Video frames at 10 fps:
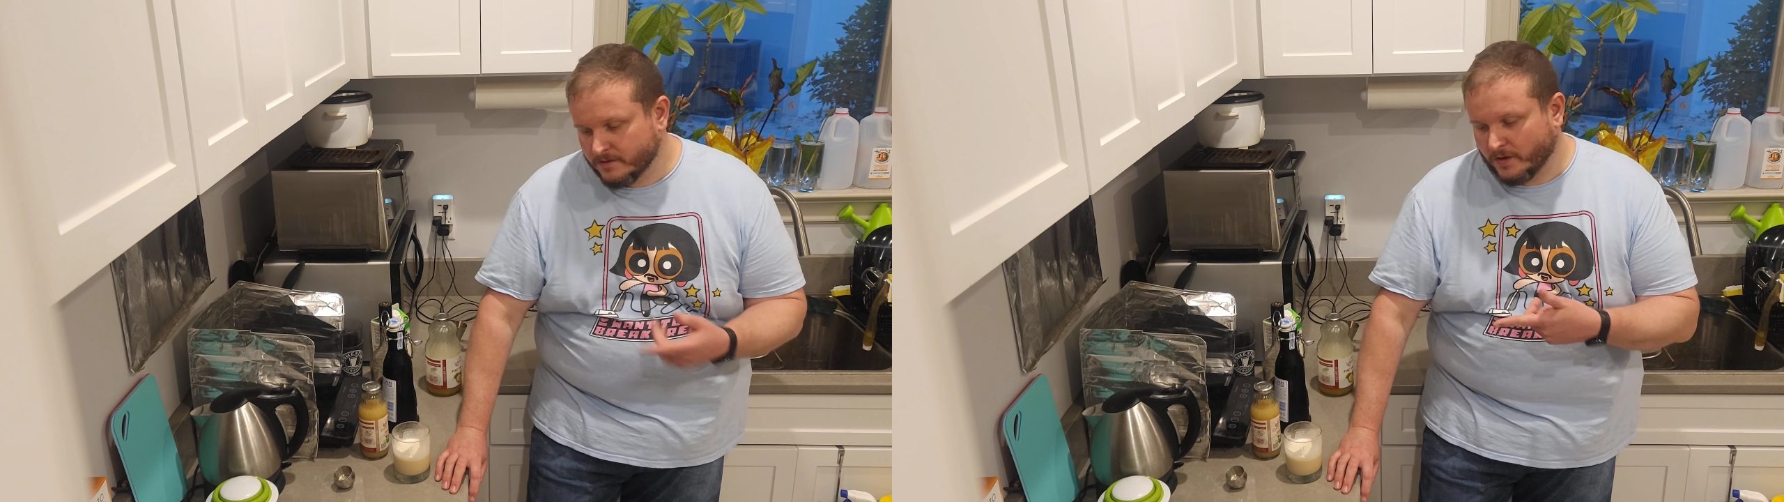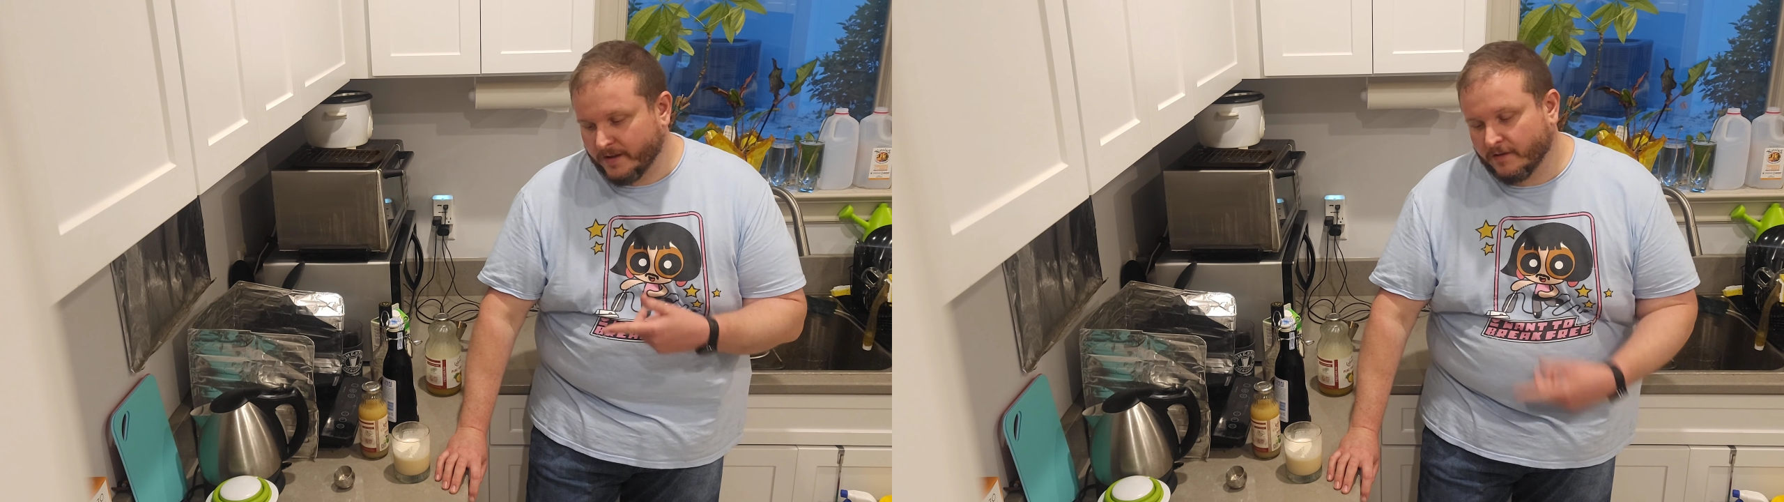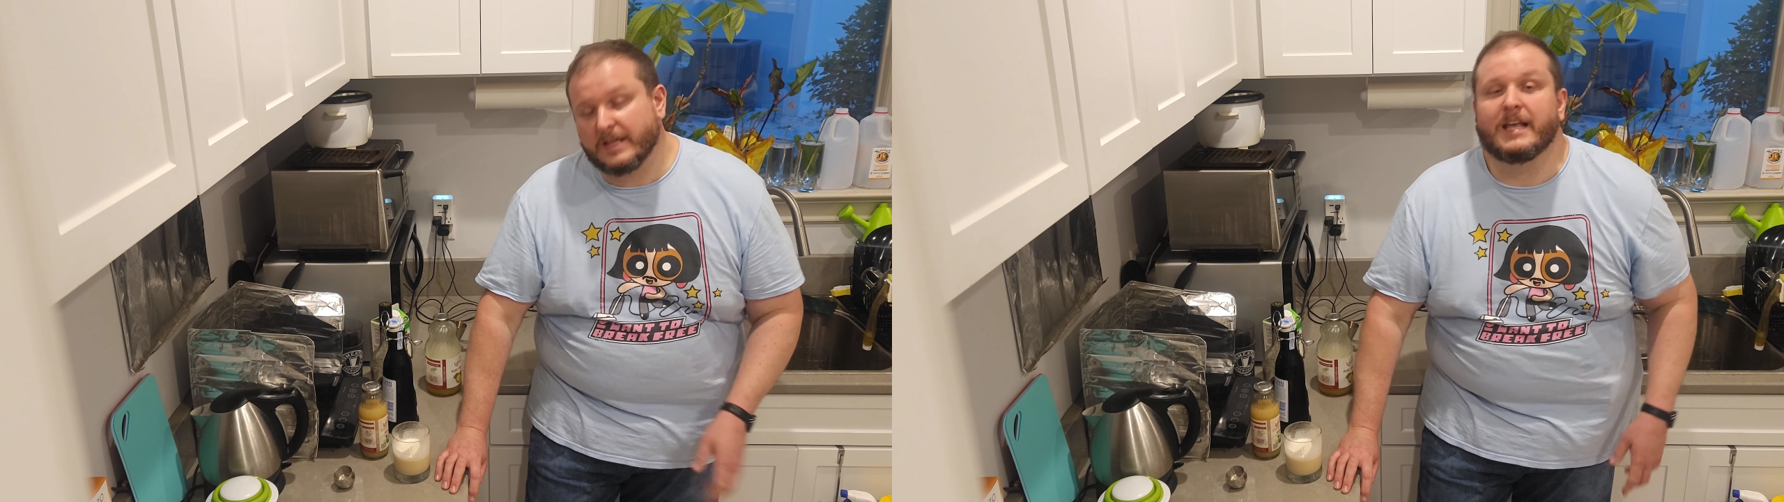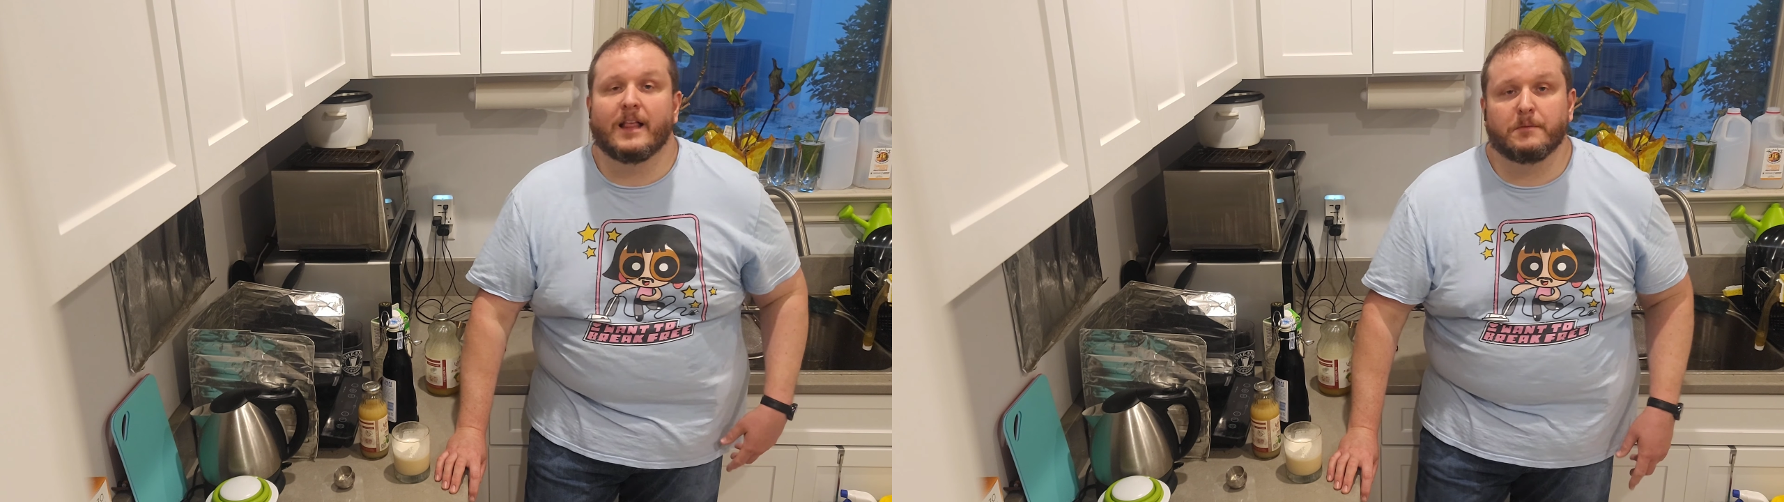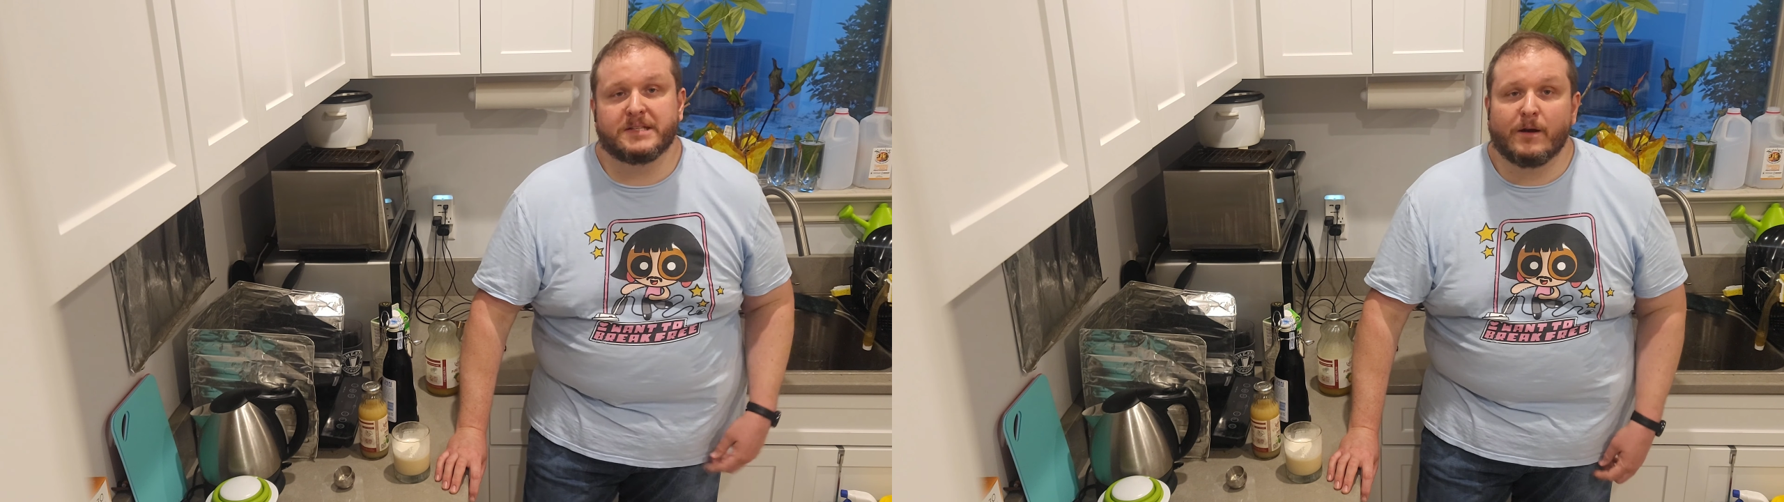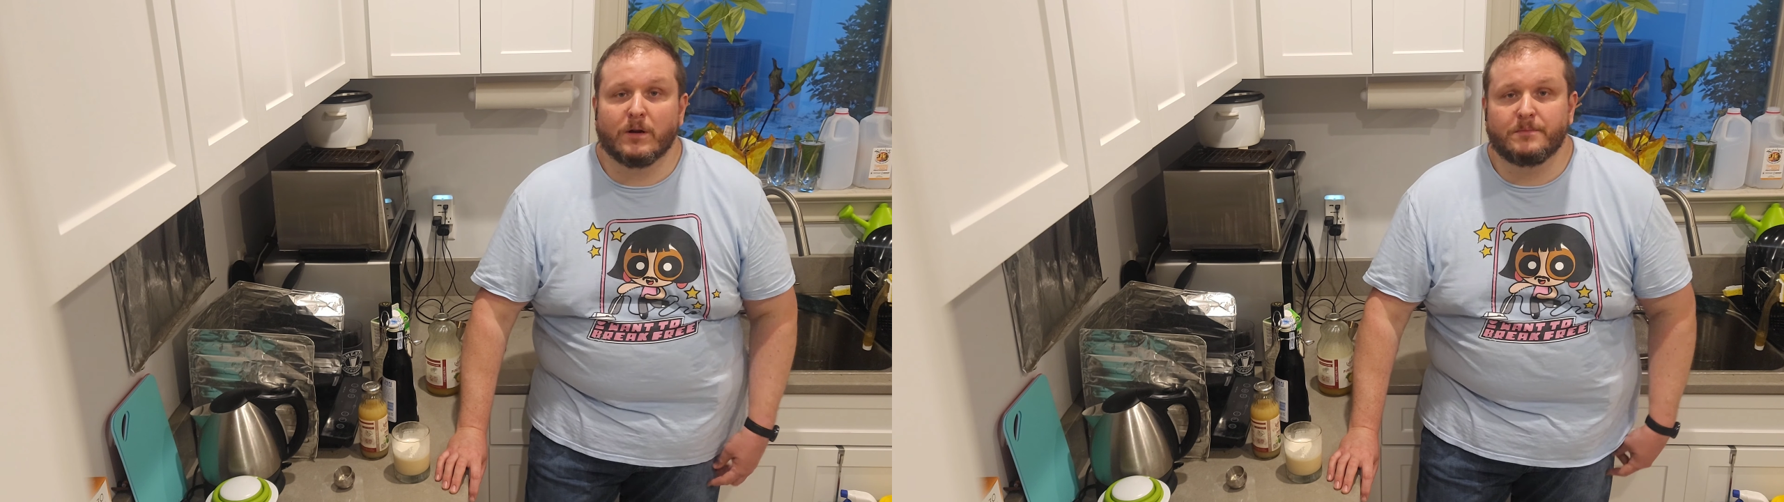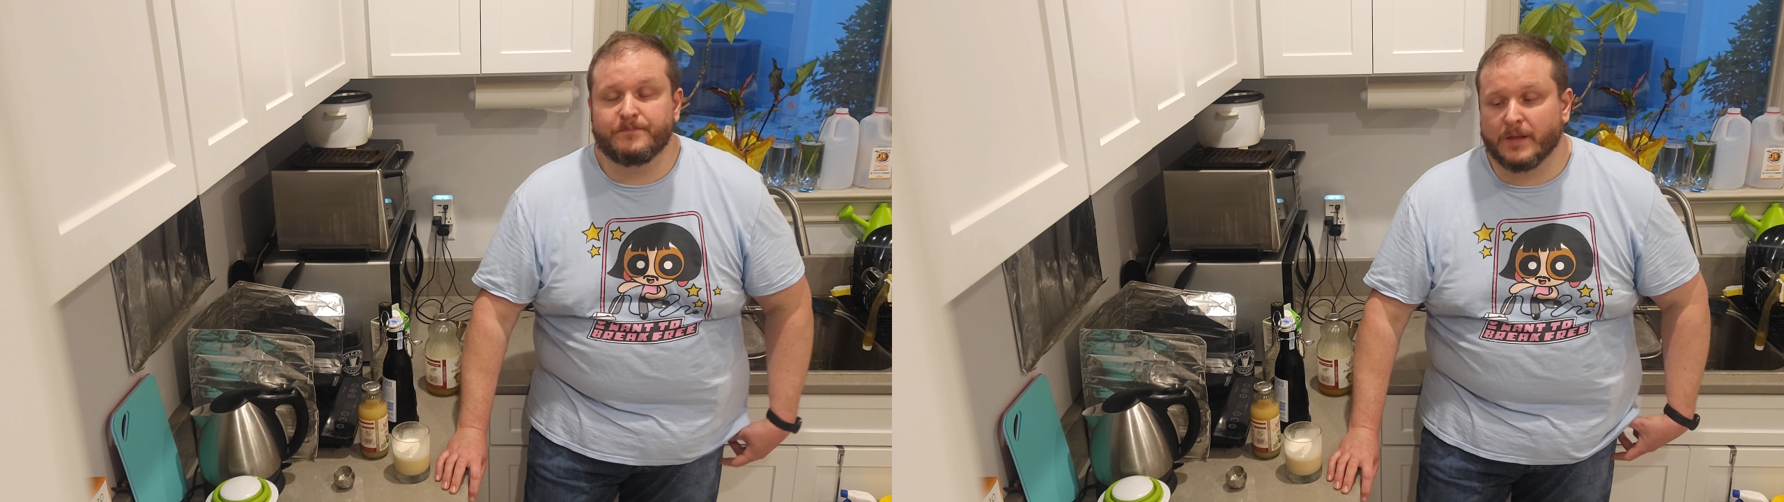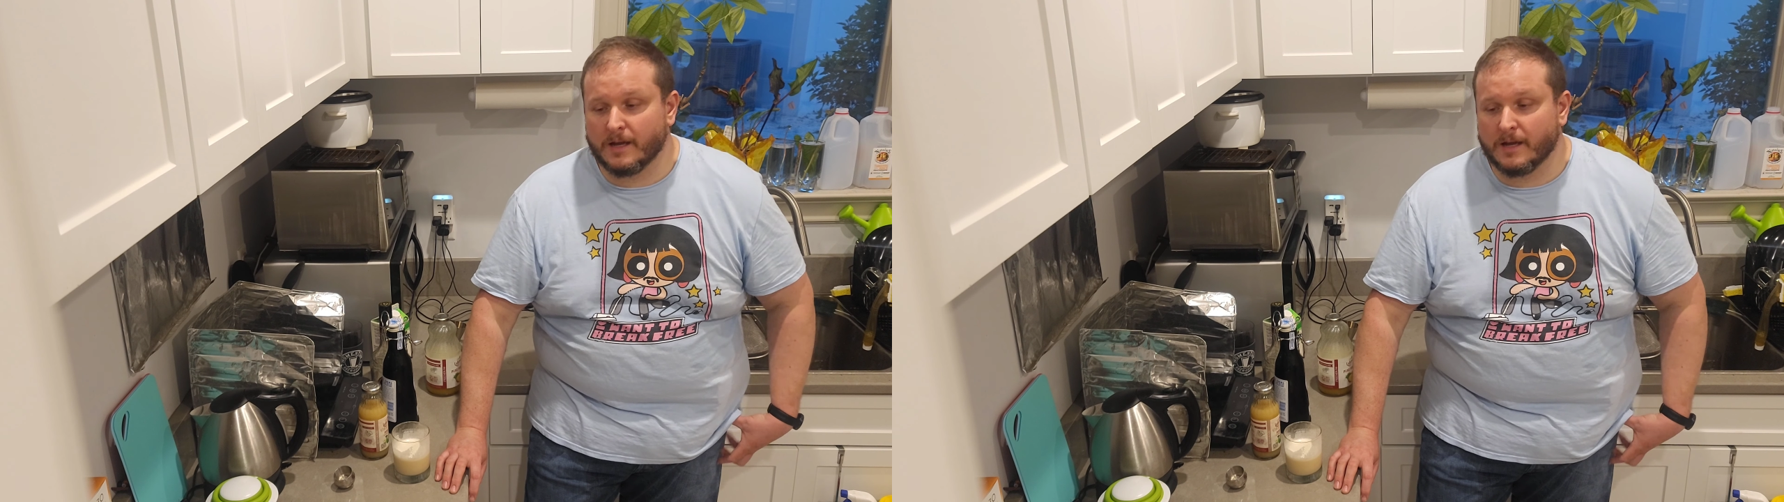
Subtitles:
Try out the key lime sour.